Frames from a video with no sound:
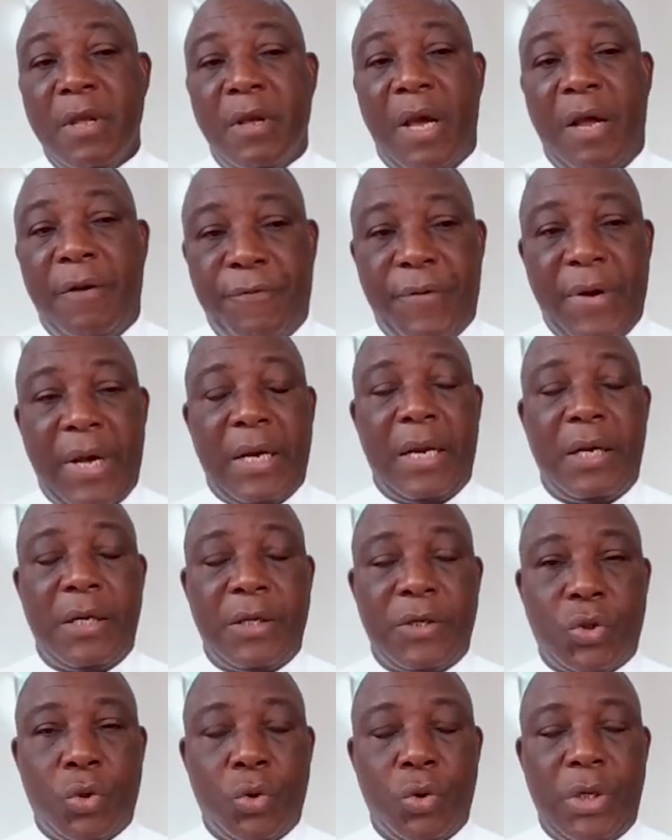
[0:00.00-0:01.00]
And
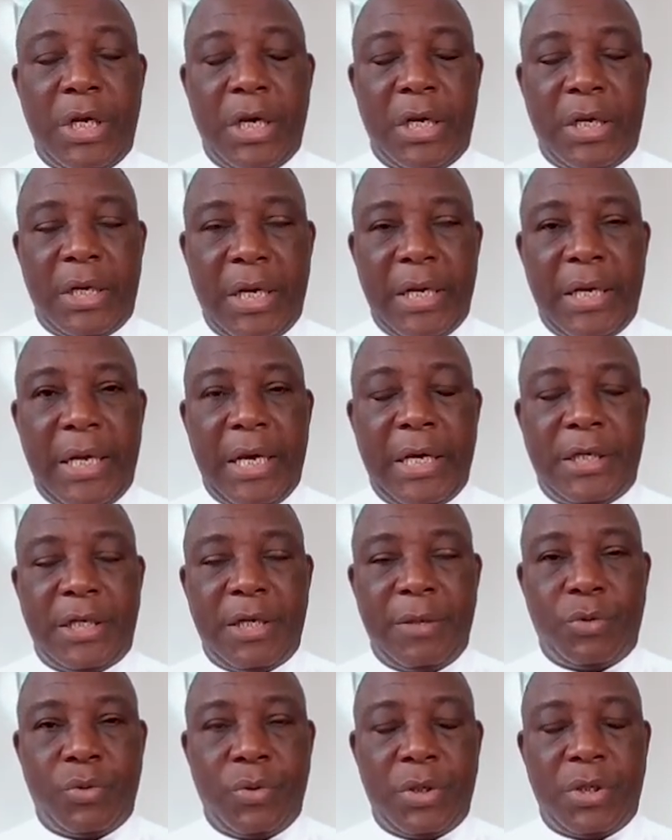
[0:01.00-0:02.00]
finally, Sodiq in
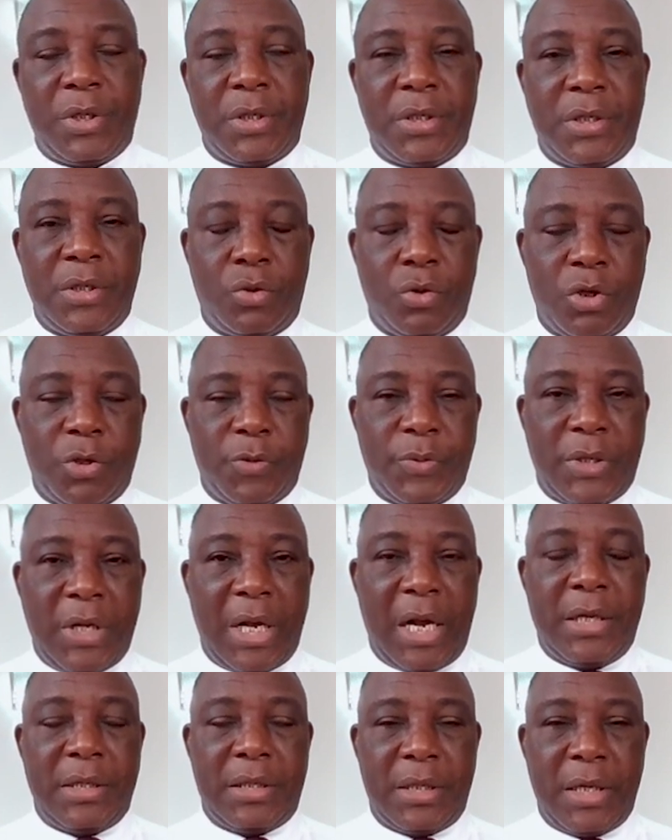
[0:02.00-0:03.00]
Egypt, which is into
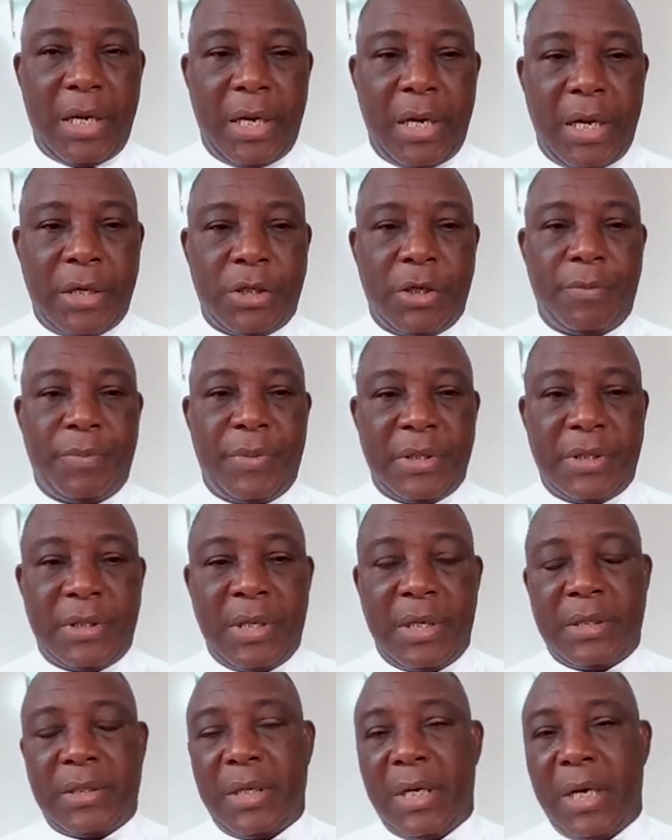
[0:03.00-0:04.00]
hospitality and leisure
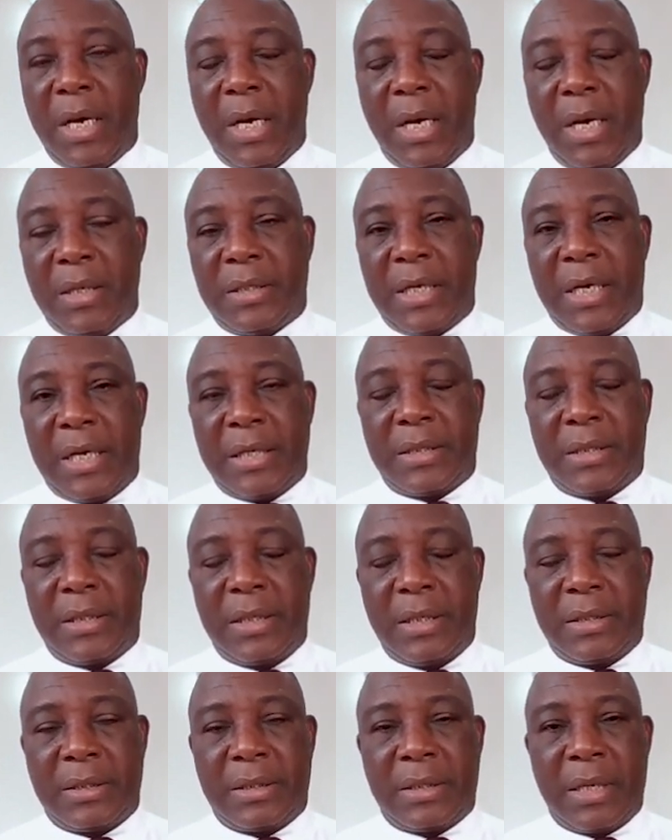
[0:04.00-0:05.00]
business, says
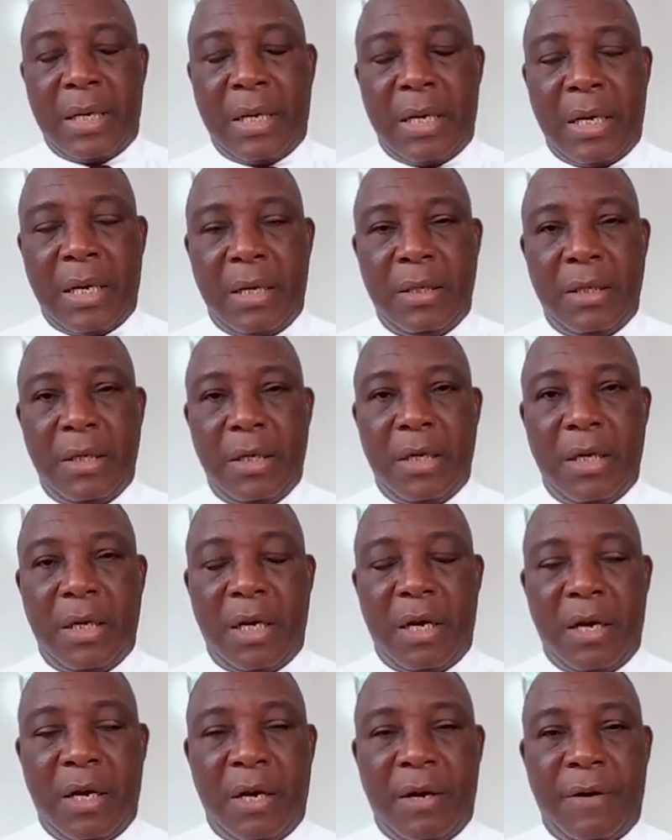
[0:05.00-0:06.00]
his
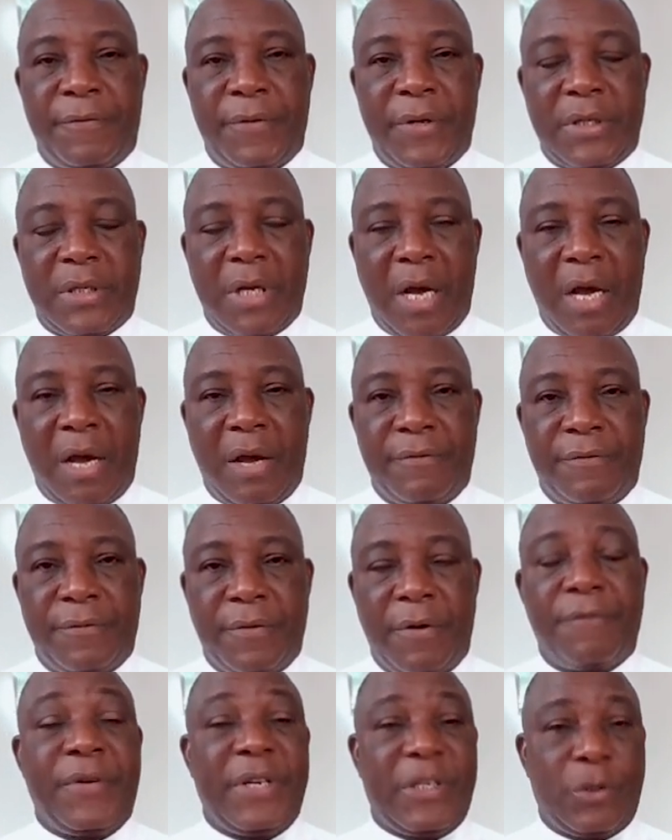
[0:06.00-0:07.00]
first
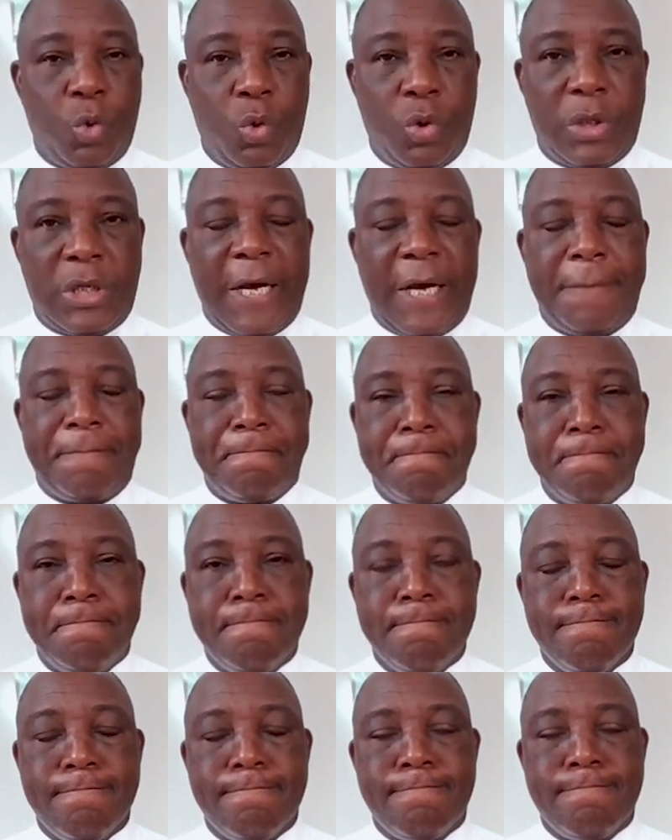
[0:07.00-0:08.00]
quarter
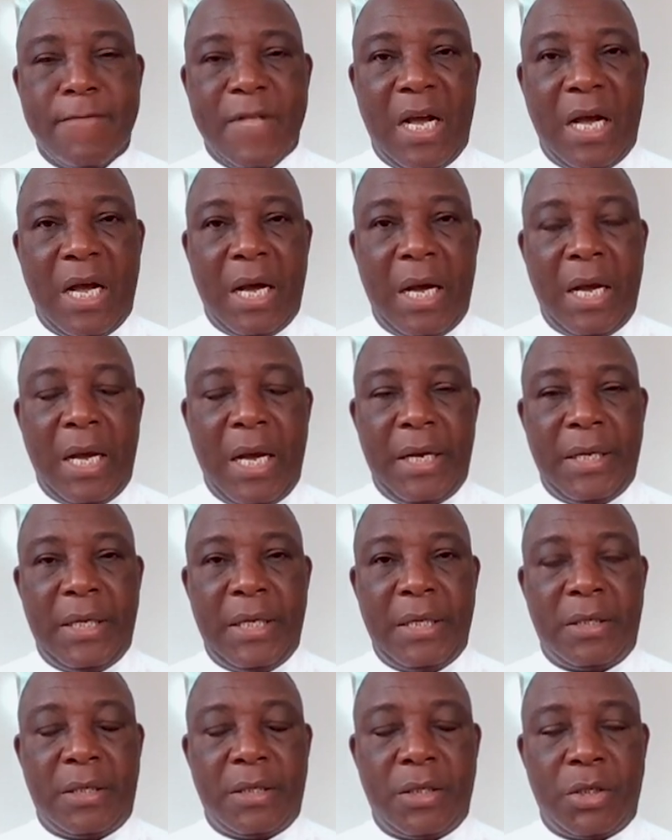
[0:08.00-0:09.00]

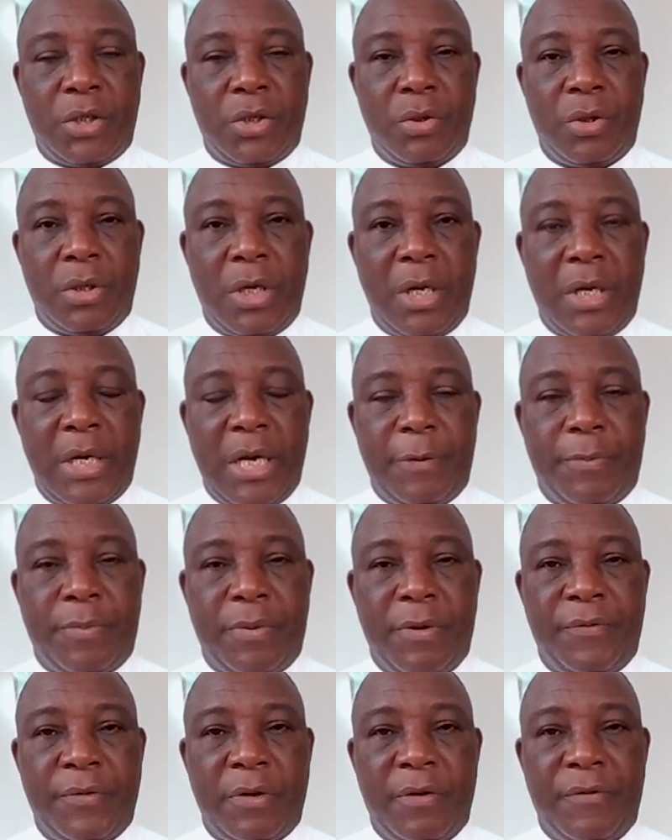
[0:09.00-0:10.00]
earnings showed a net
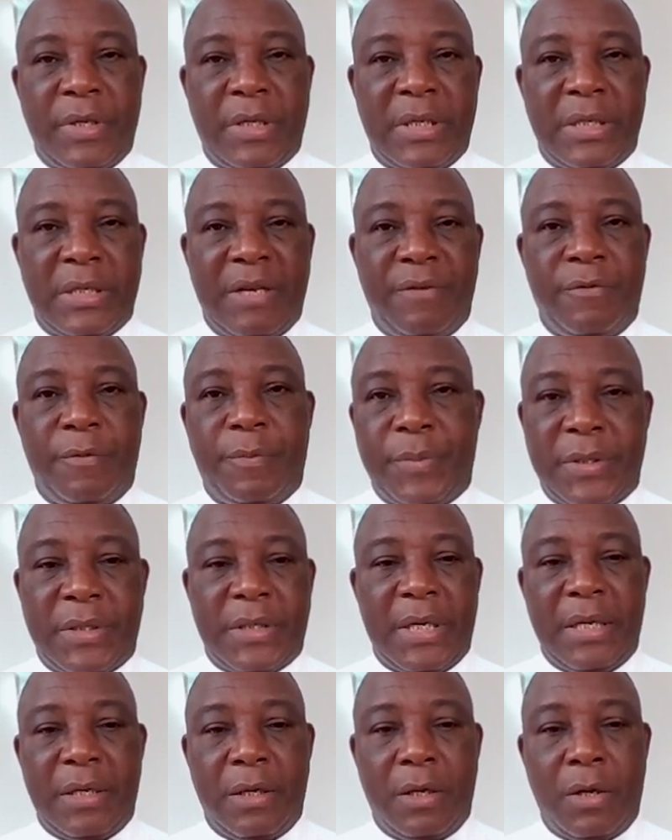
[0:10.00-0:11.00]
profit of
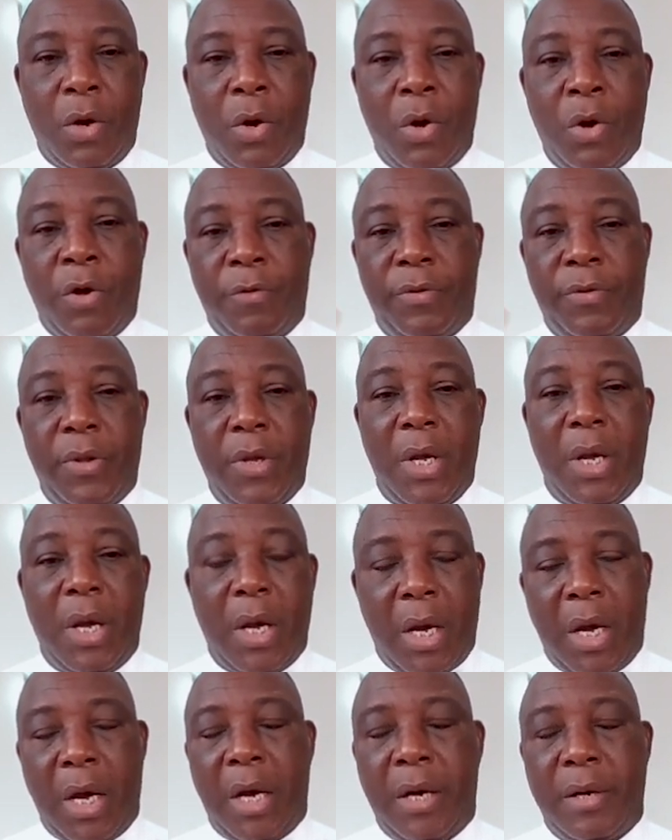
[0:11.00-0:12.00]
87% growth.
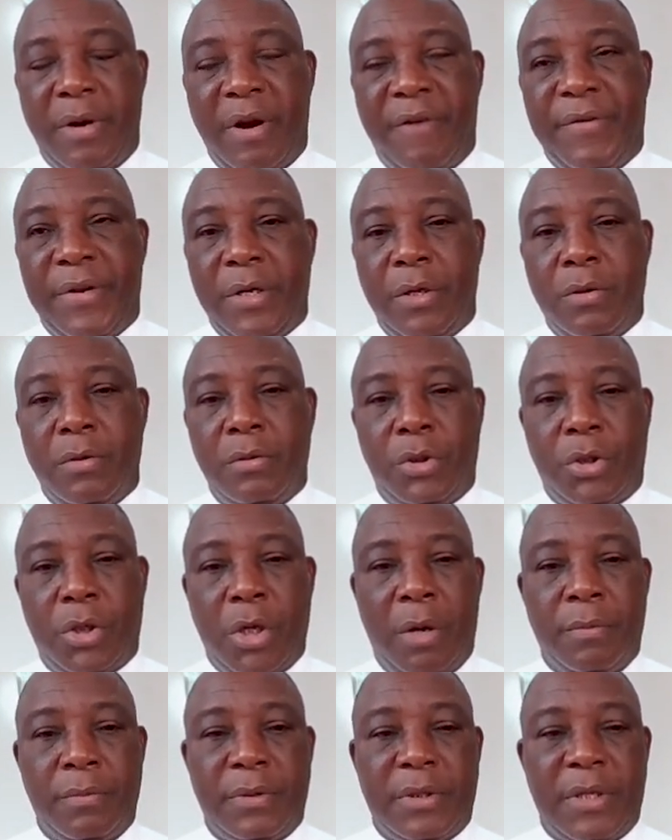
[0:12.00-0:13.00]
Revenue
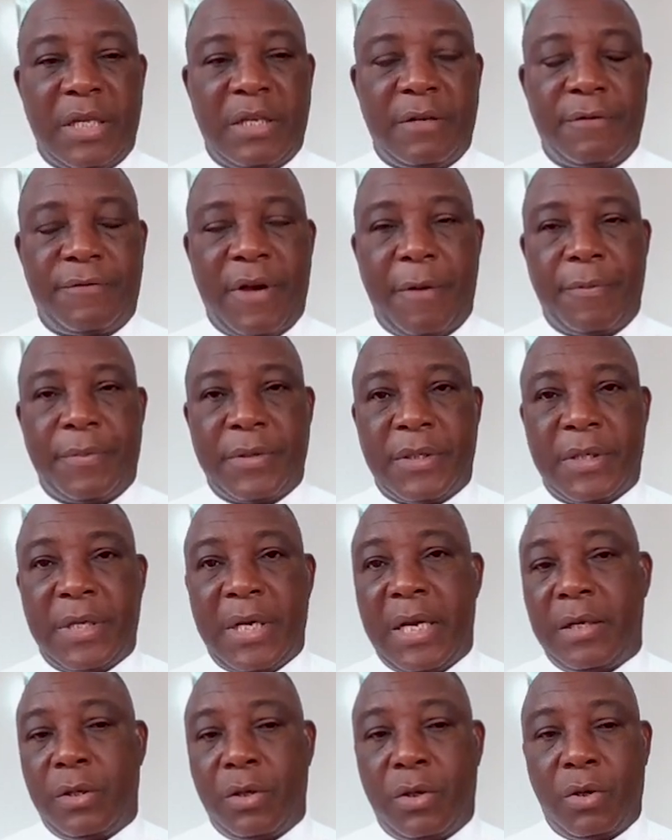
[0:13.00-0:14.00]
jumped
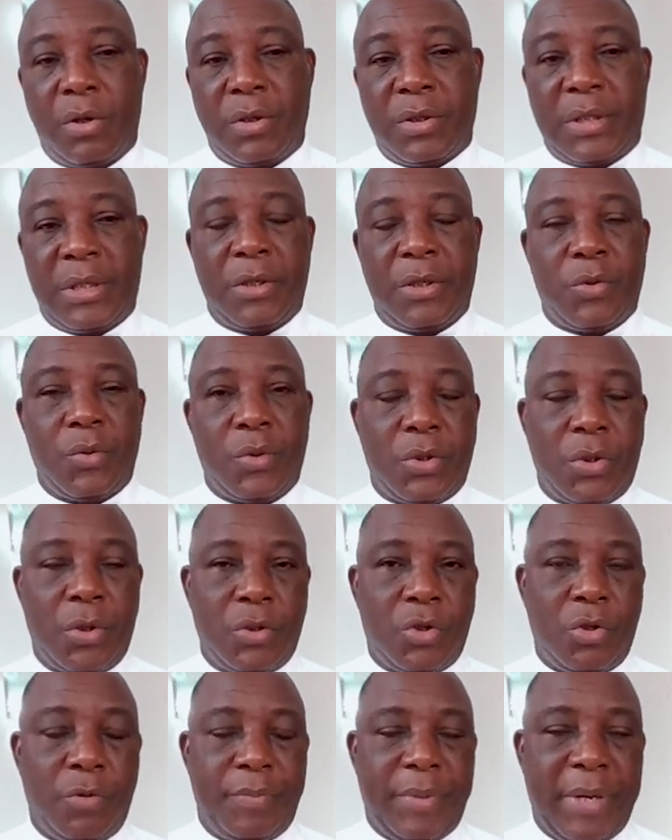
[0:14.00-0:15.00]
35%. Gross sales was
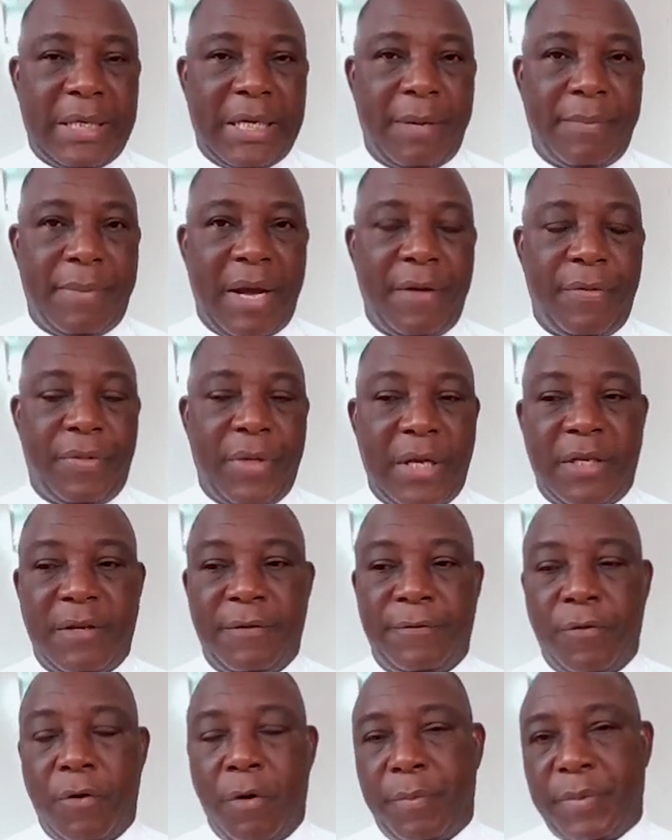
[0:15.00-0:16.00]
also better by
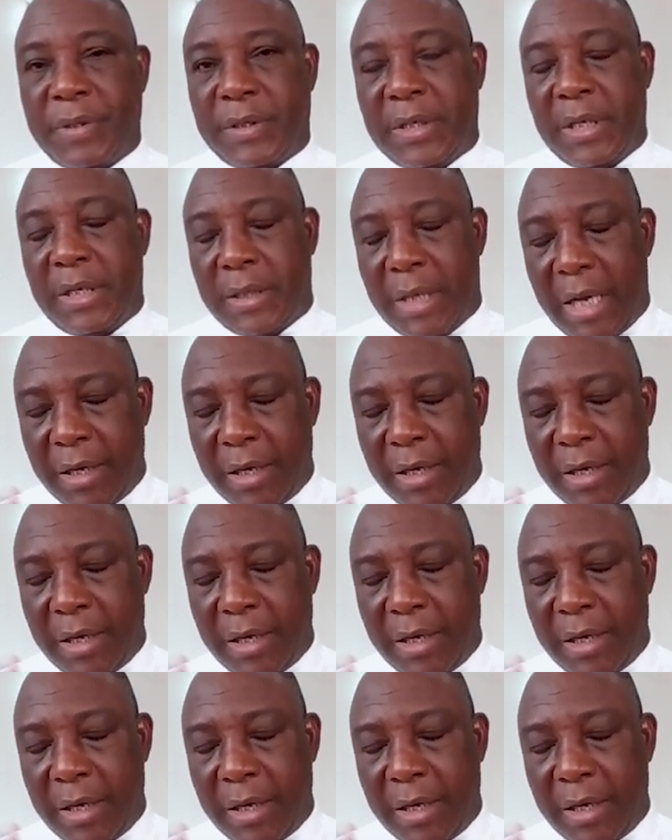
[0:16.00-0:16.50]
34%.